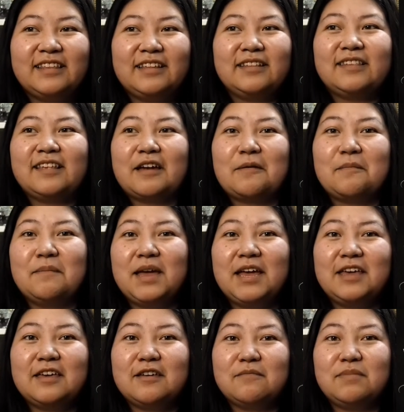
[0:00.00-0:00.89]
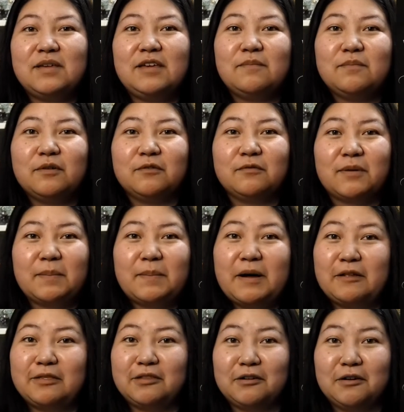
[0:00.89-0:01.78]
that's like making people rip
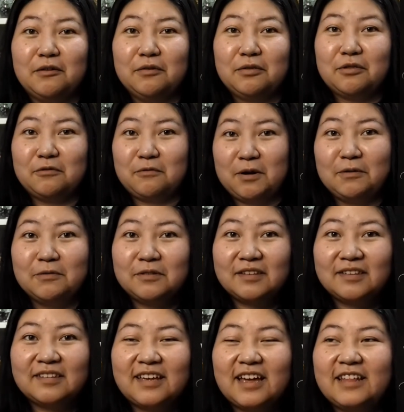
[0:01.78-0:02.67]
out their own throats.